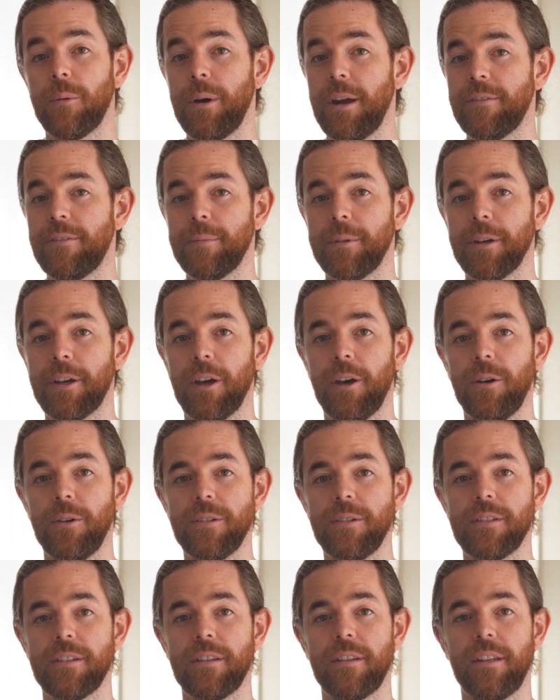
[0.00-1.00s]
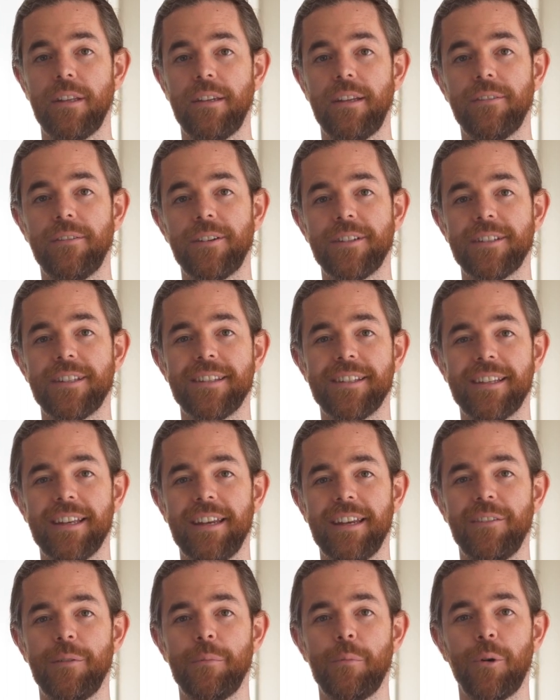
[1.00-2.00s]
away from the coast, the differences
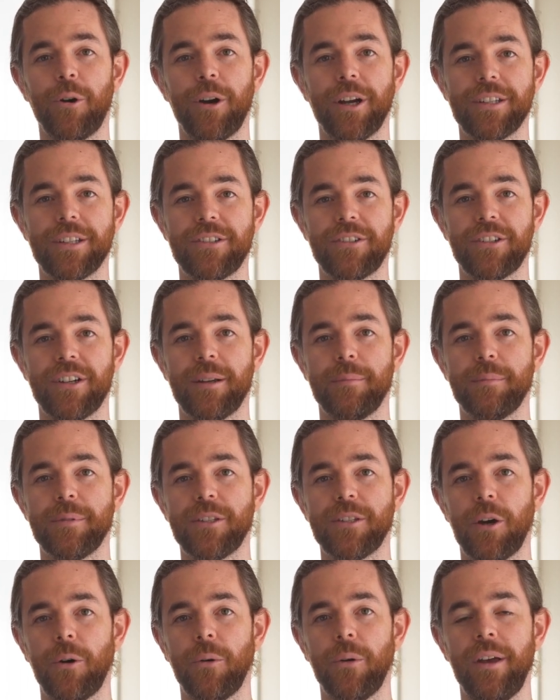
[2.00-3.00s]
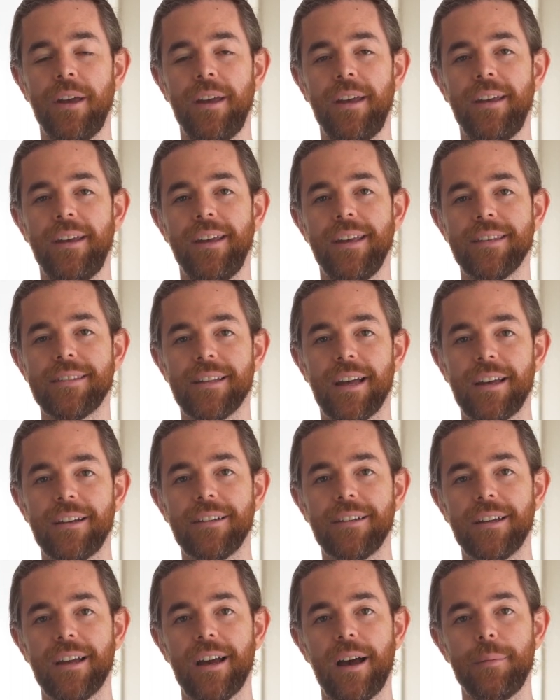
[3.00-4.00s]
get even more extreme, so it's
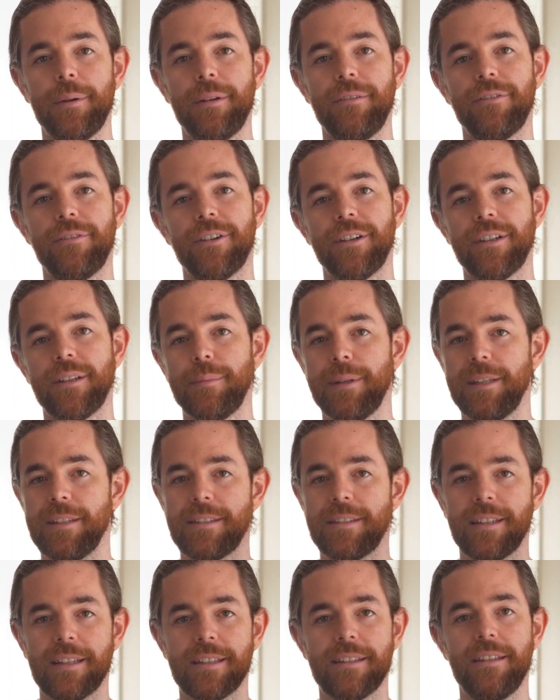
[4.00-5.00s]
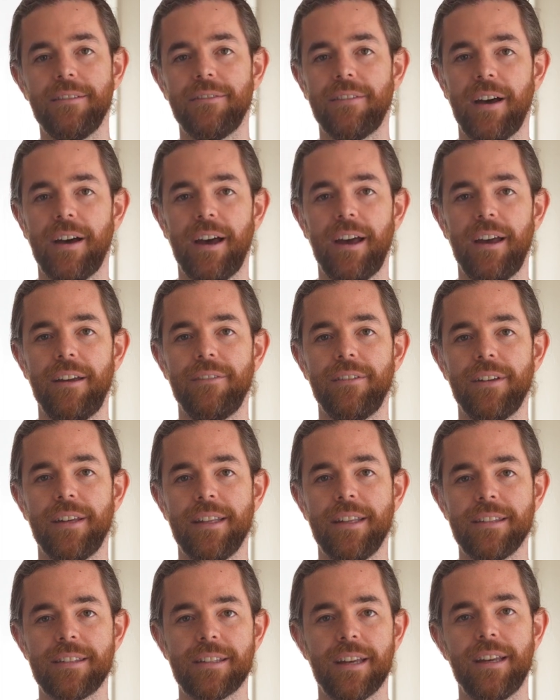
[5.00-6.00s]
not uncommon for it to be 65
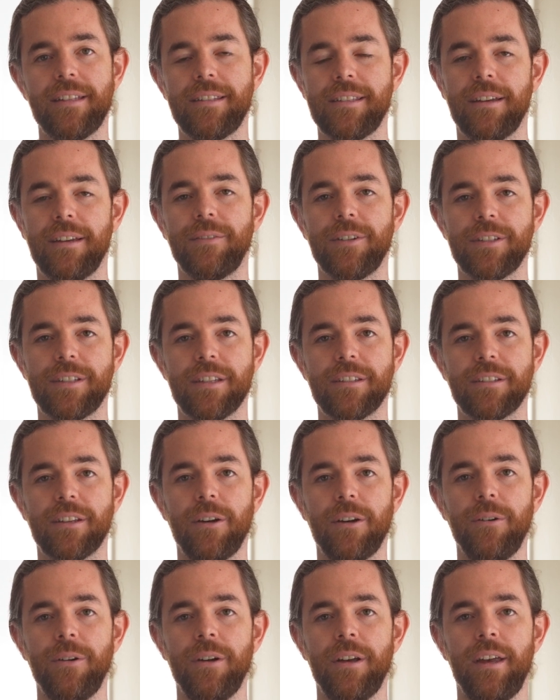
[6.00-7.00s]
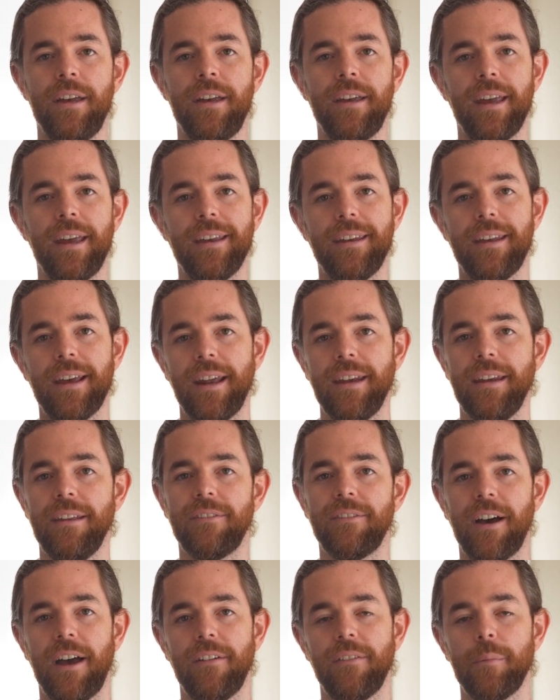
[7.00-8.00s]
inside San Francisco and
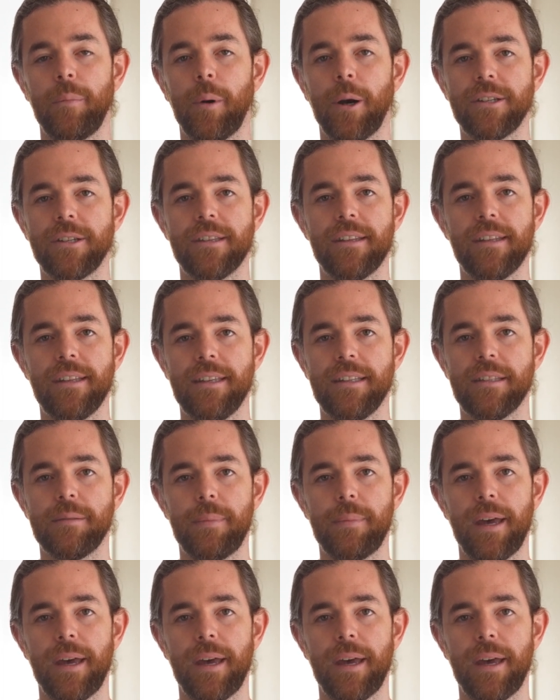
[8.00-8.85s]
95 in parts of the East